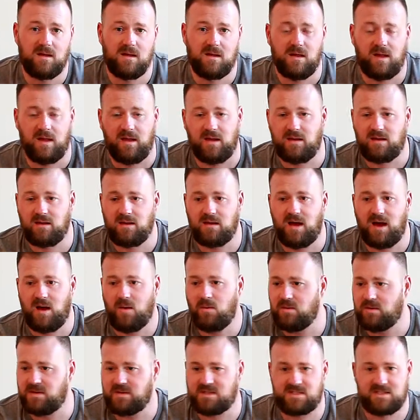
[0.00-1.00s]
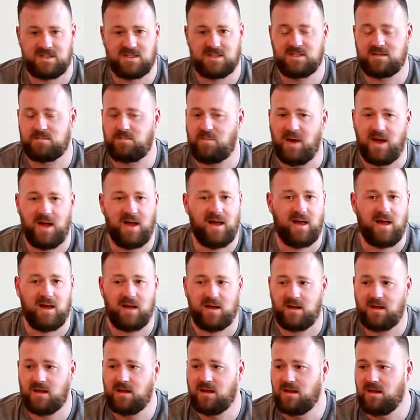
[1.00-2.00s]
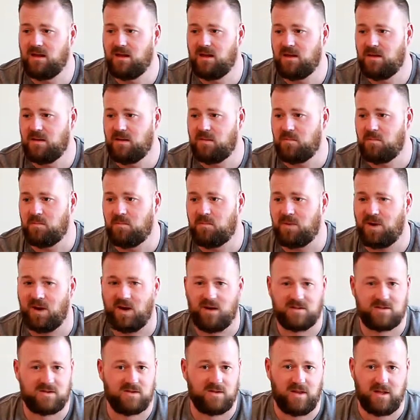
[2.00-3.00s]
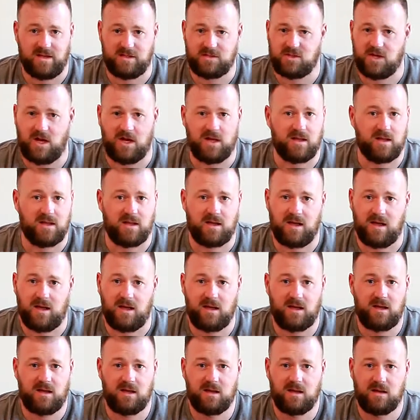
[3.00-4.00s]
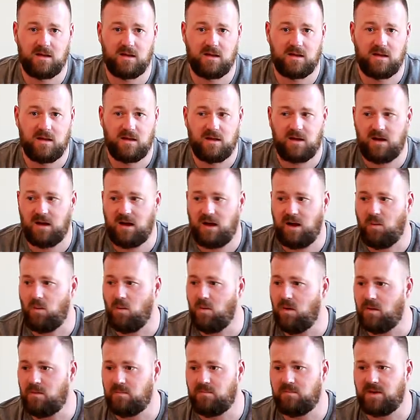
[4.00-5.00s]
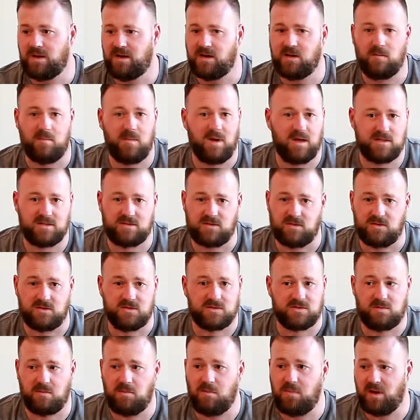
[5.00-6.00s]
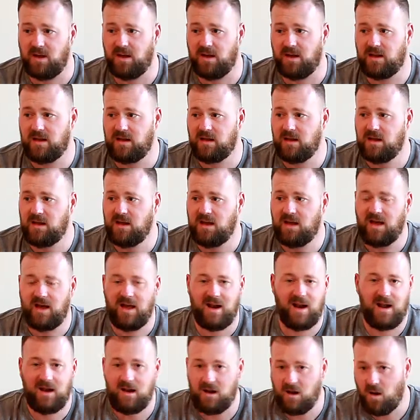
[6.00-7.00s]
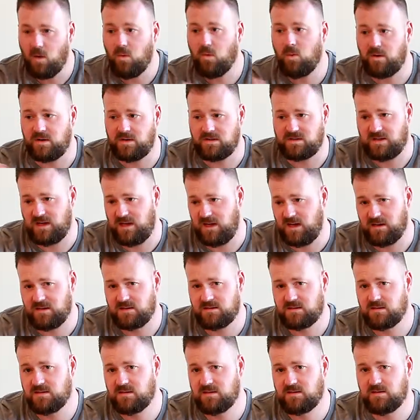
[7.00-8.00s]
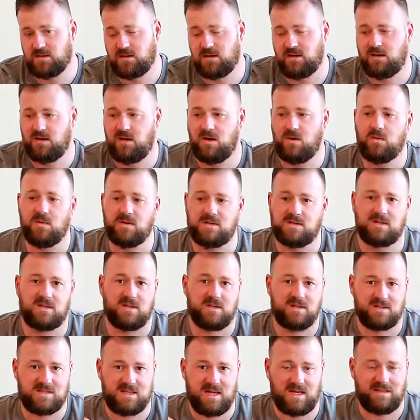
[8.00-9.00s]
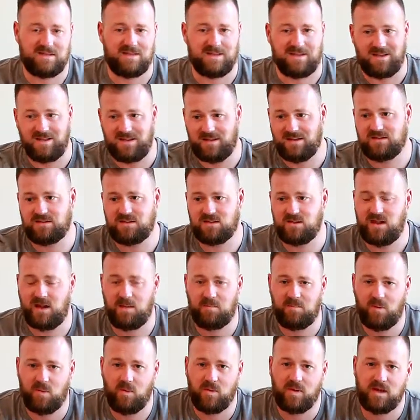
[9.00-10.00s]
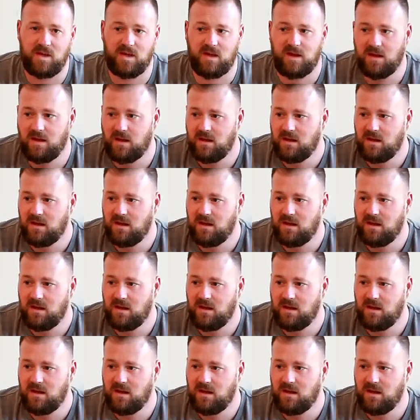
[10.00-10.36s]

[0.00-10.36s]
Like, I want a six-pack, but also like chocolate cake. I want bigger muscles, and I know what it takes. I know what it's going to take to get to that point.